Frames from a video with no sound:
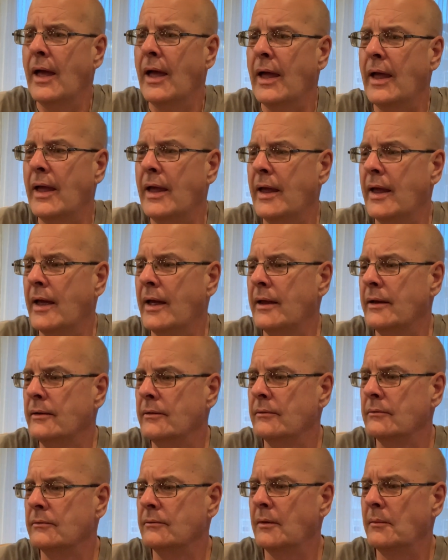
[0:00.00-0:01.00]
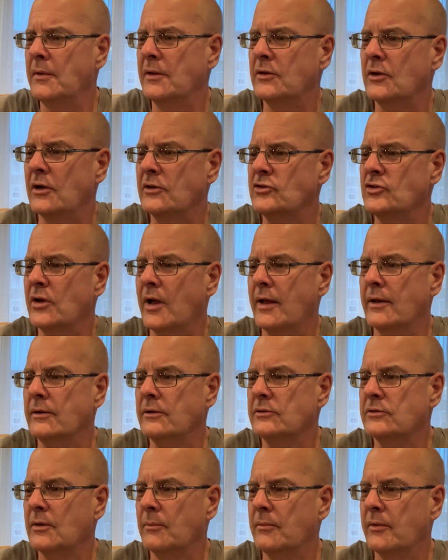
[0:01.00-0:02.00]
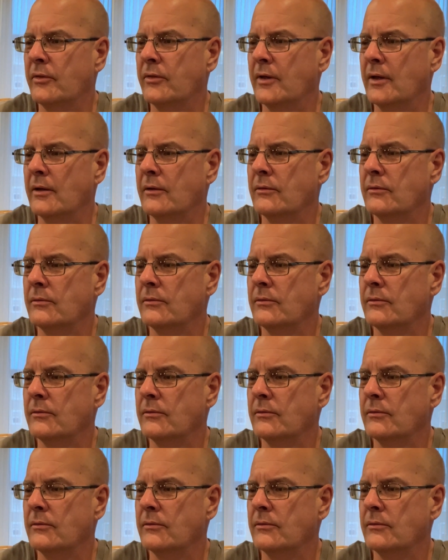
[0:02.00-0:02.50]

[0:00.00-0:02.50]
And let me touch on some of the